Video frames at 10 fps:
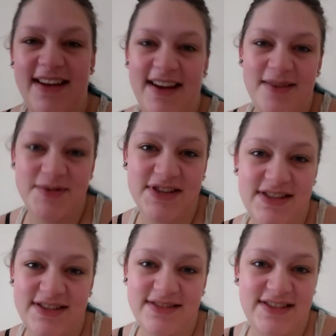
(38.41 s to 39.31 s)
And I'm
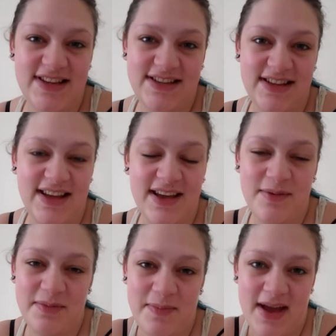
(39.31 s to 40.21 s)
just sitting
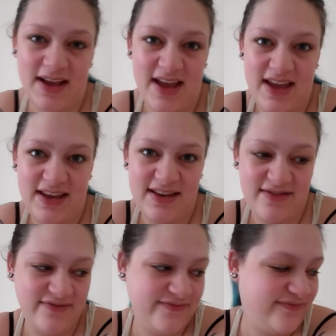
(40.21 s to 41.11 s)
here with backache.